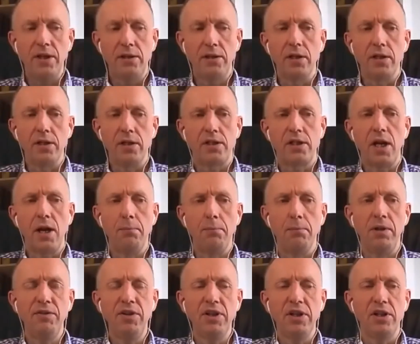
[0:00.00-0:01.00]
that
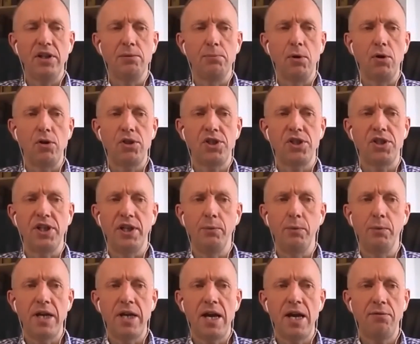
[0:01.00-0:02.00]
living in a democracy,
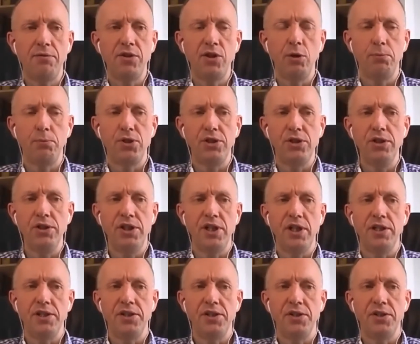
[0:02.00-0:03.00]
we have the
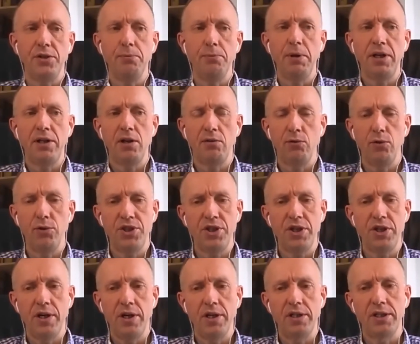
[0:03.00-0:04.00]
opportunity to make our voice
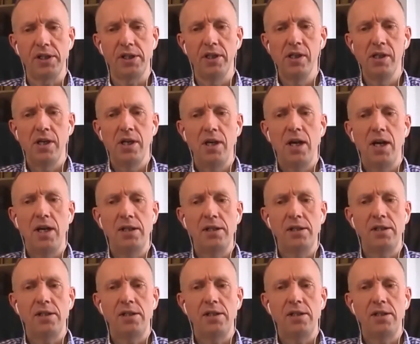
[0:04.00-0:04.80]
heard, and